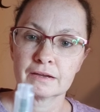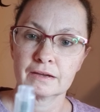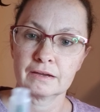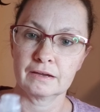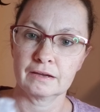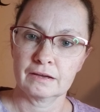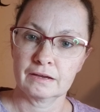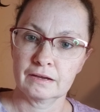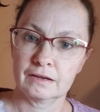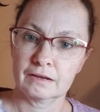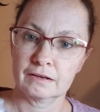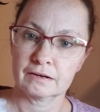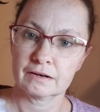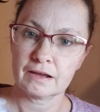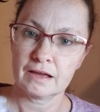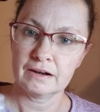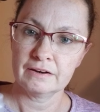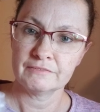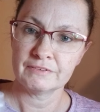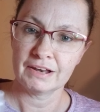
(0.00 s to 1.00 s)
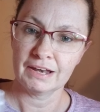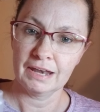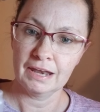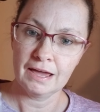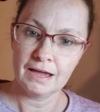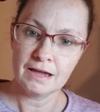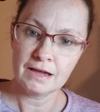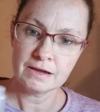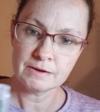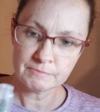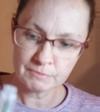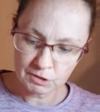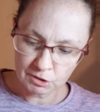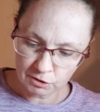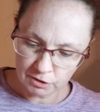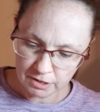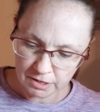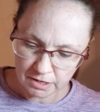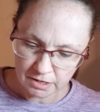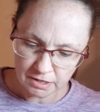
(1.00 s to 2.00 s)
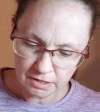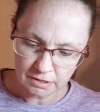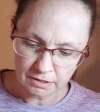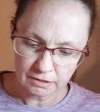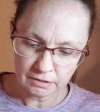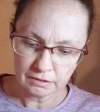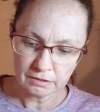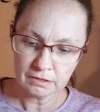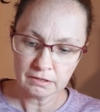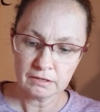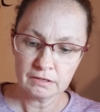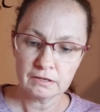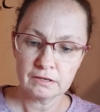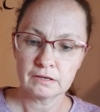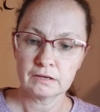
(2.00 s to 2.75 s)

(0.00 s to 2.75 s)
and kind of a lime green,